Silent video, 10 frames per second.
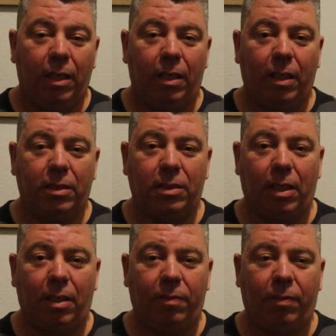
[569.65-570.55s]
because
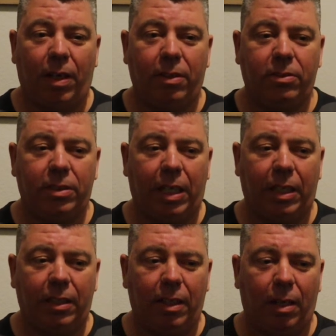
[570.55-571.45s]
Father's
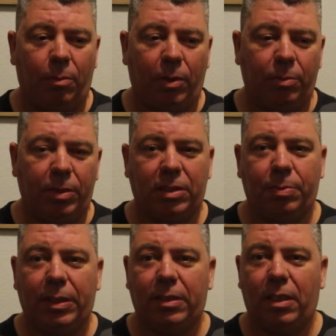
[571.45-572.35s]
Day, I want to be
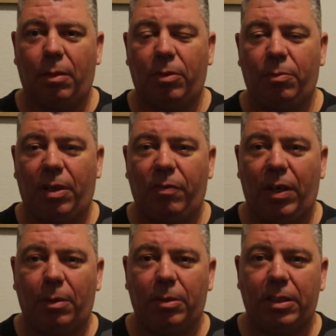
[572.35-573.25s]
spending time with my
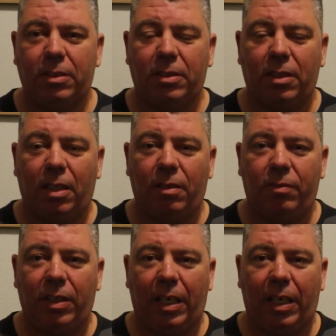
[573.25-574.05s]
family and stuff.